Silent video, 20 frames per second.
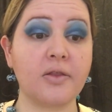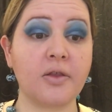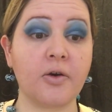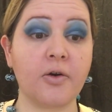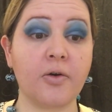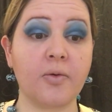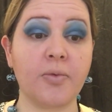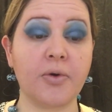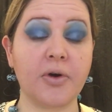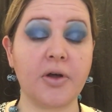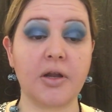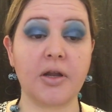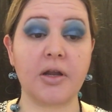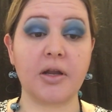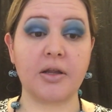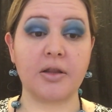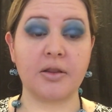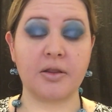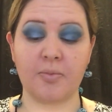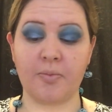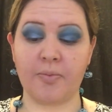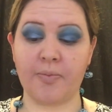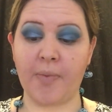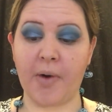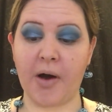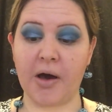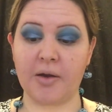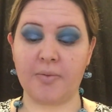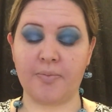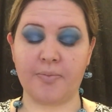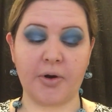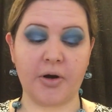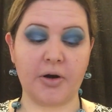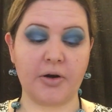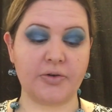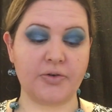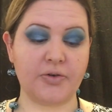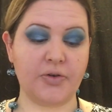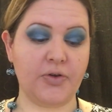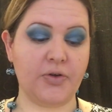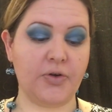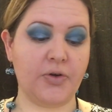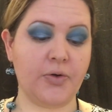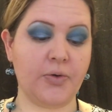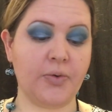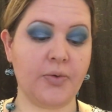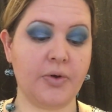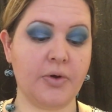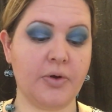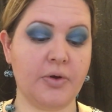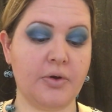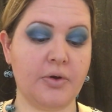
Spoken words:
though and put it in the bottom part too.